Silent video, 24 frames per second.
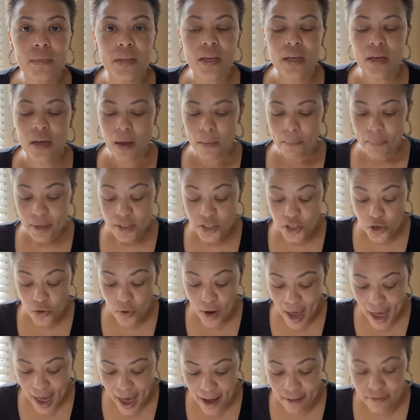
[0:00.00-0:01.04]
But you
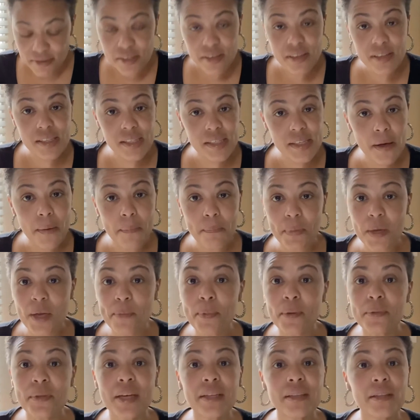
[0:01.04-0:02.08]
have to accept
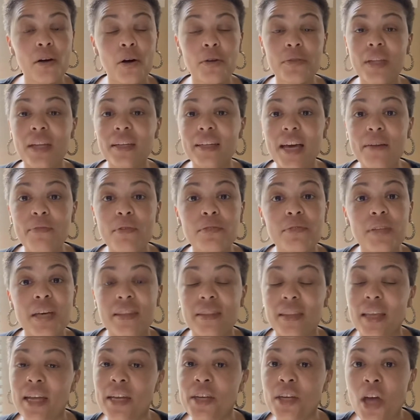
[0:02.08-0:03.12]
people that on the level that
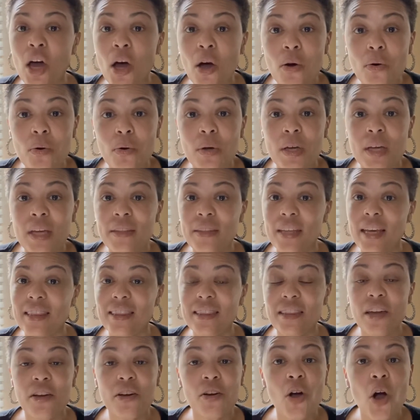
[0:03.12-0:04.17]
they know that
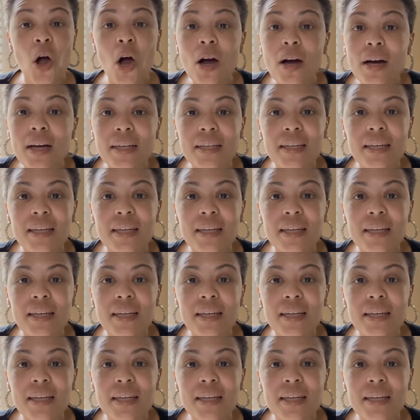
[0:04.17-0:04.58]
they're on.